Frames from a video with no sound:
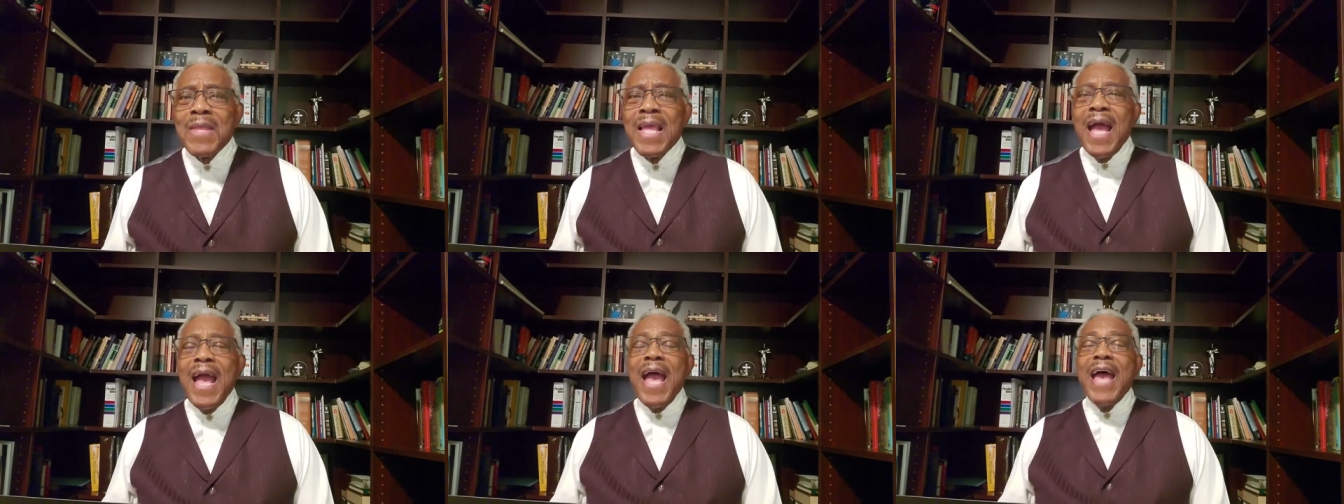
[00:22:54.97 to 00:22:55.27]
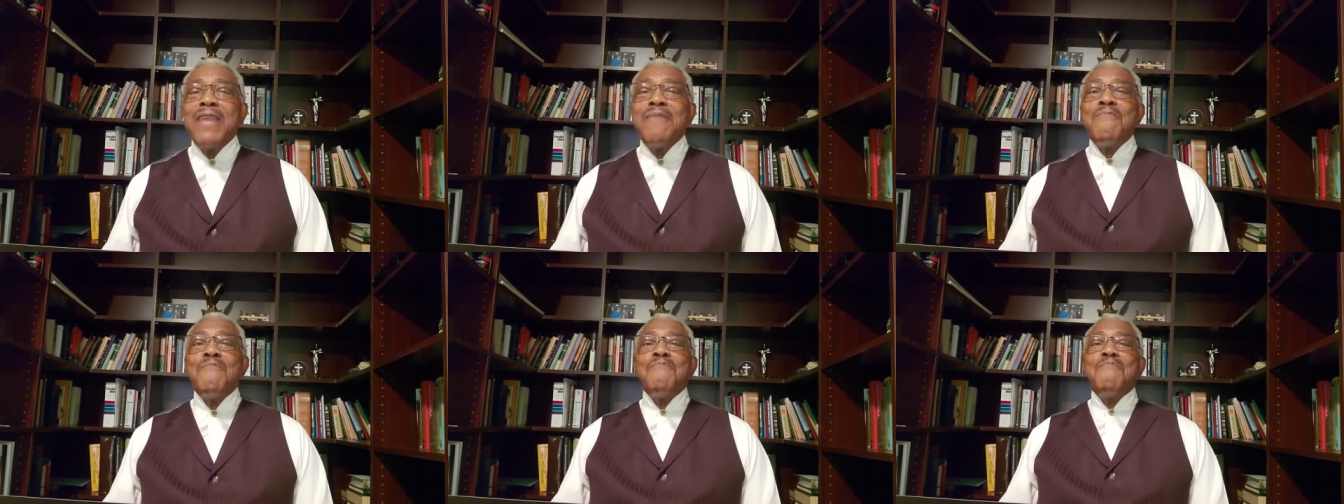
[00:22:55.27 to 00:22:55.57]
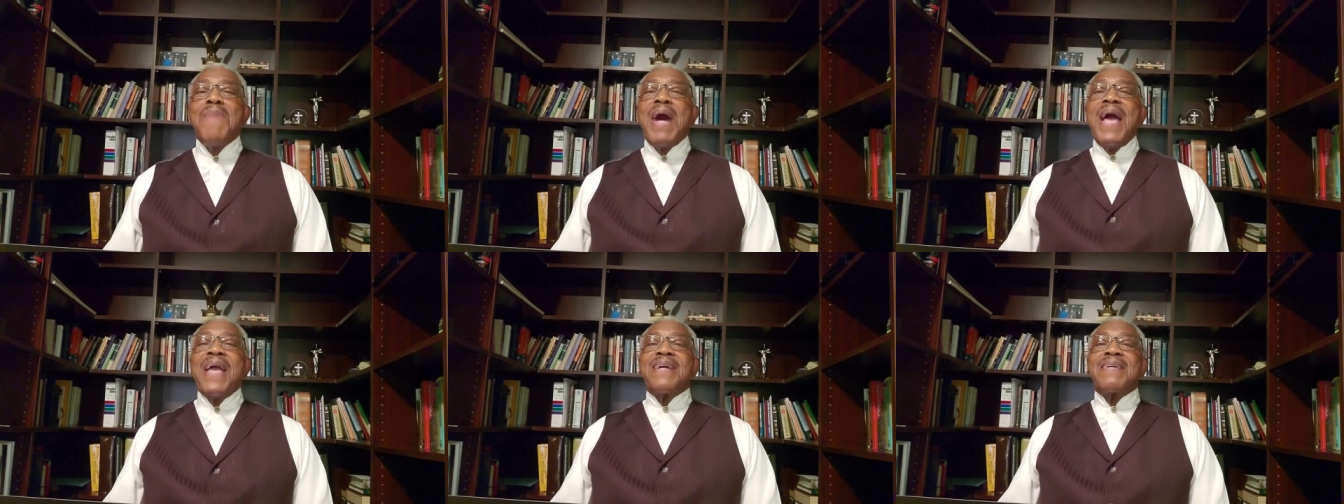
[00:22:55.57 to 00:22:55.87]
And
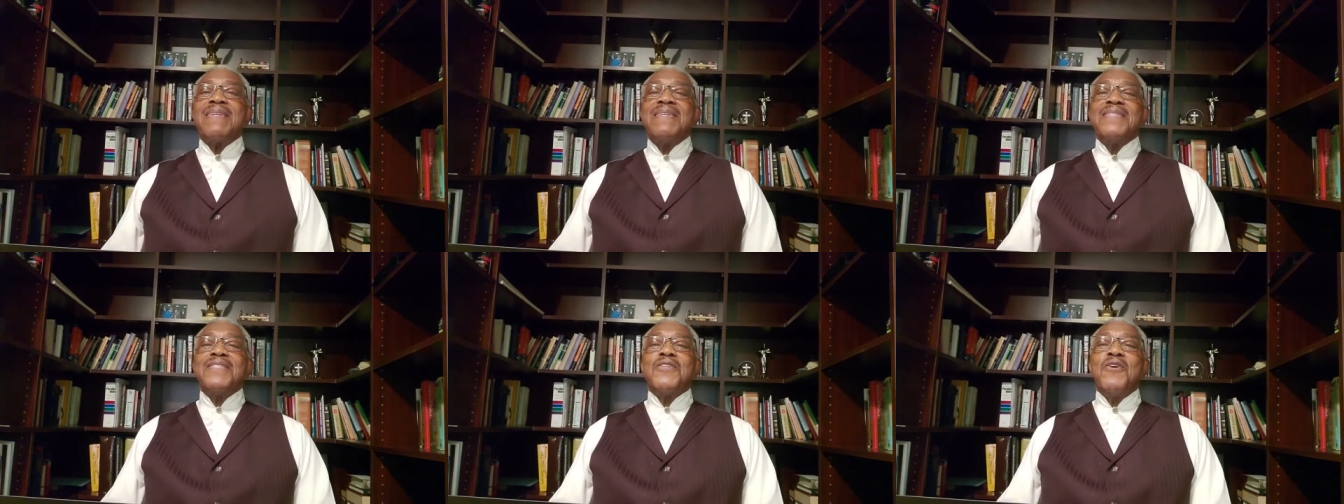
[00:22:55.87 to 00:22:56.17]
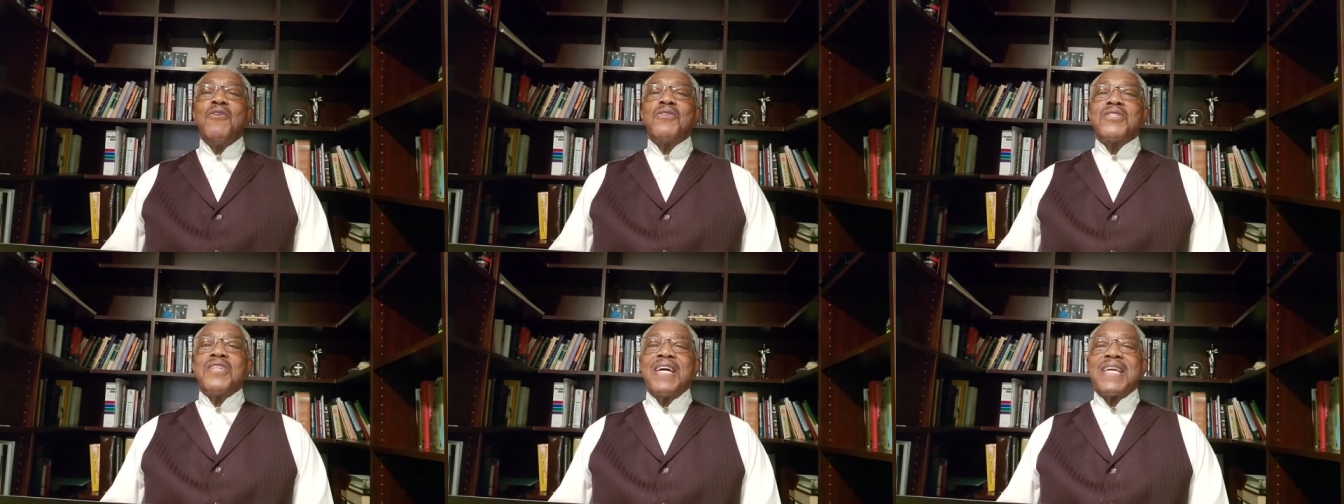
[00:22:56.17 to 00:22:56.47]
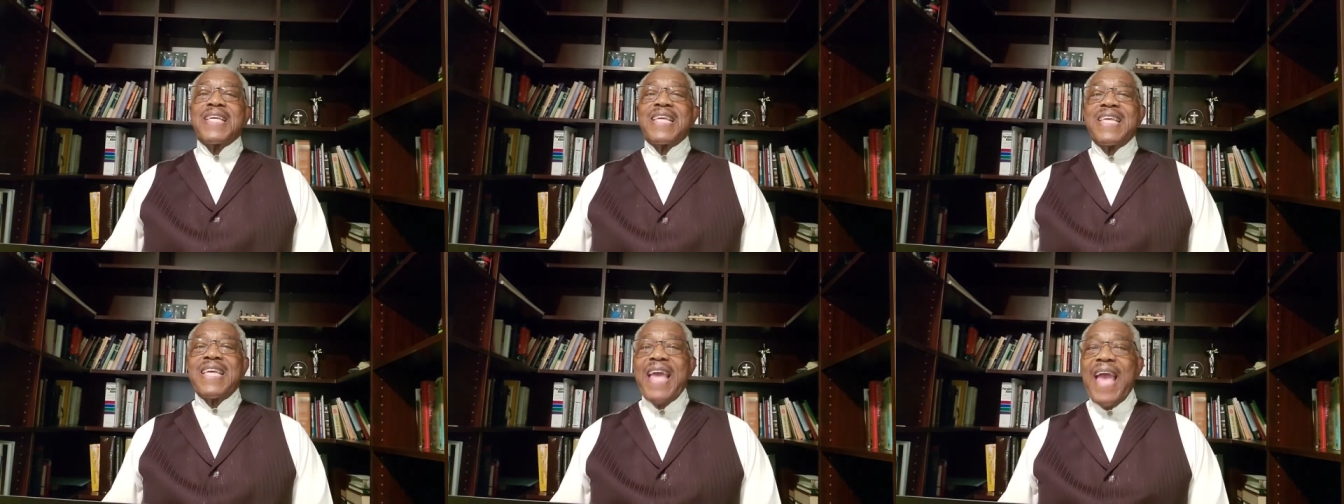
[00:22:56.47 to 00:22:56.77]
Michael is going to
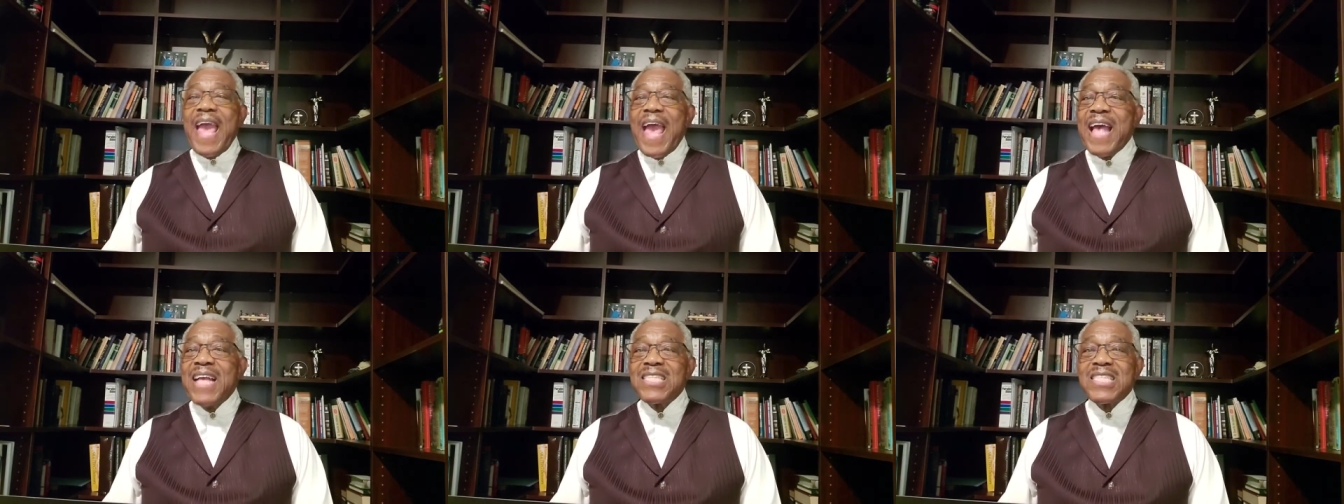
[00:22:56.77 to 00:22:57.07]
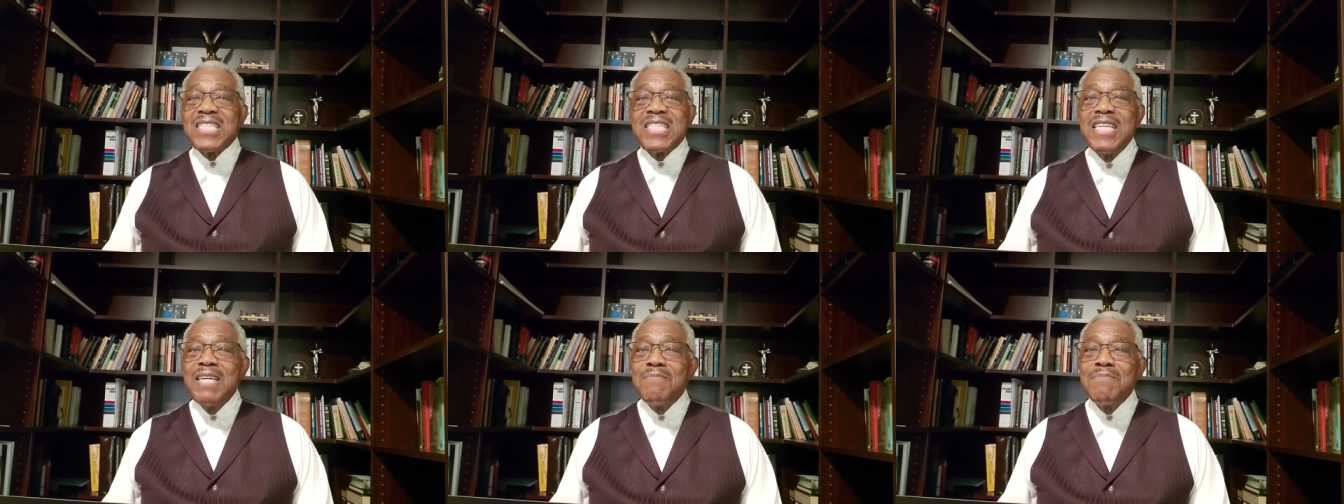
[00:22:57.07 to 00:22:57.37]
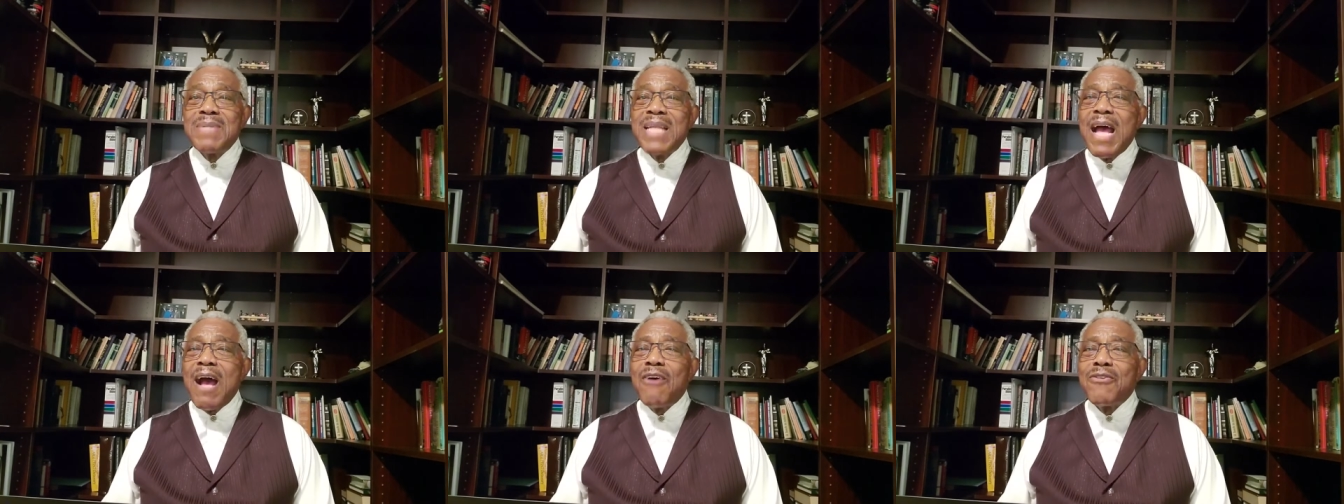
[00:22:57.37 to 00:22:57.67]
cast him
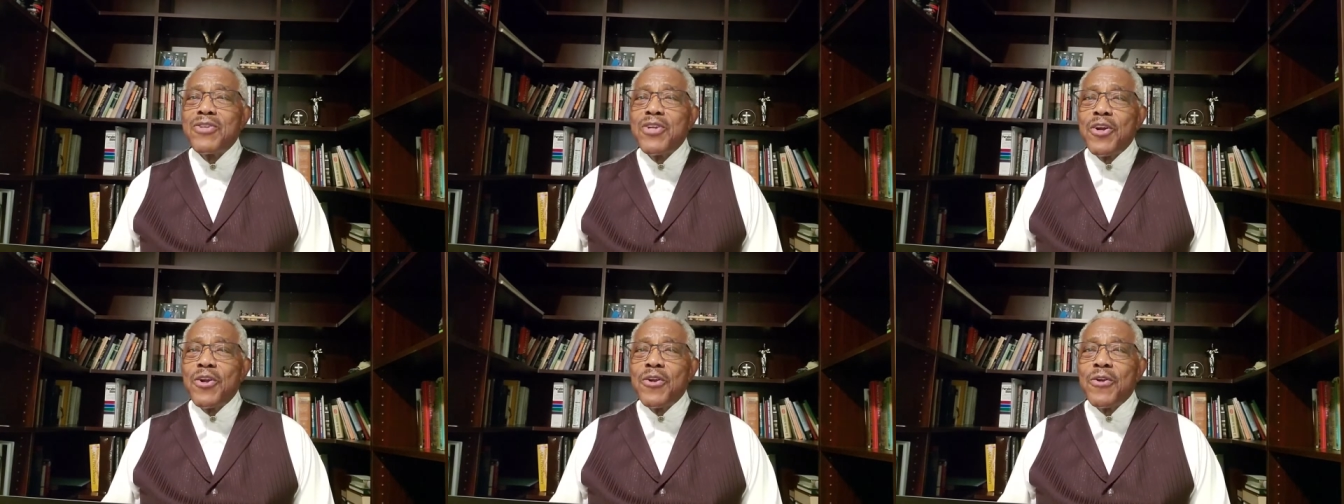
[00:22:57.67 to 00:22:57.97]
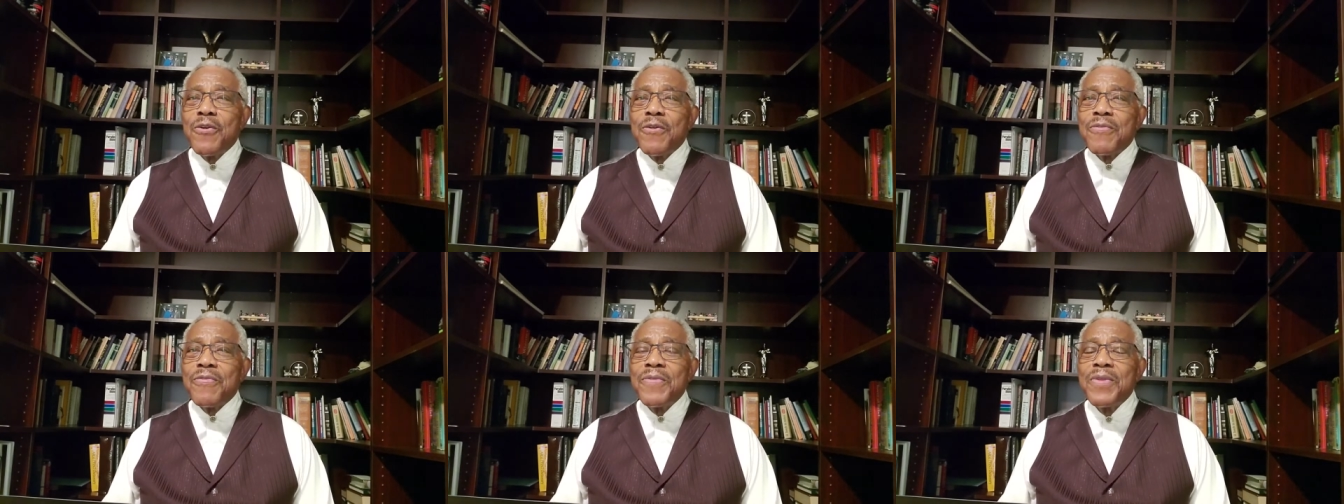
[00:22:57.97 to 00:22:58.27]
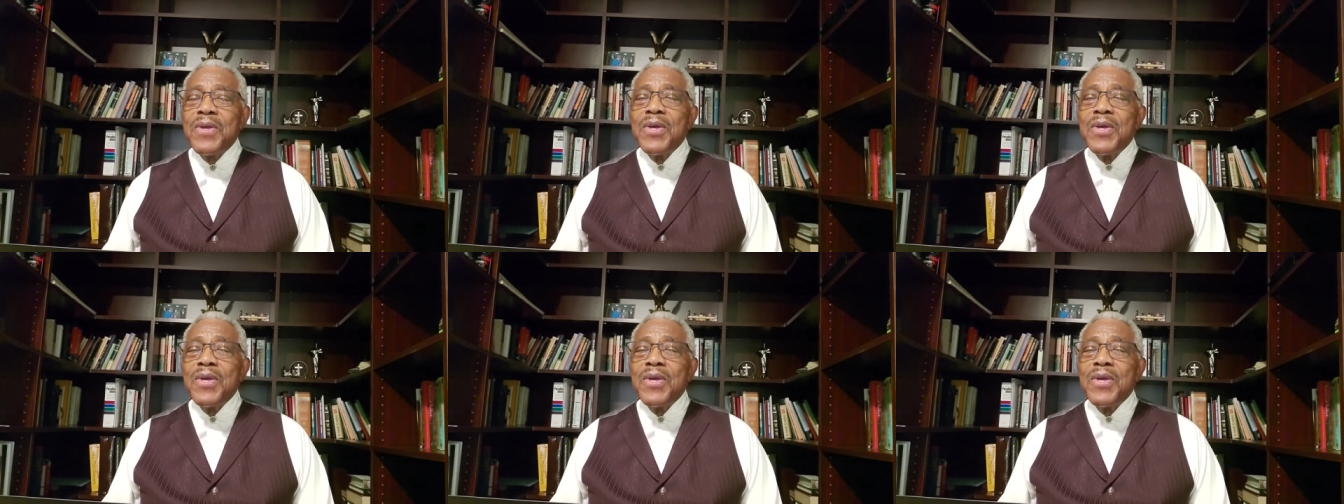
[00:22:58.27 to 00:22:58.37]
down to earth.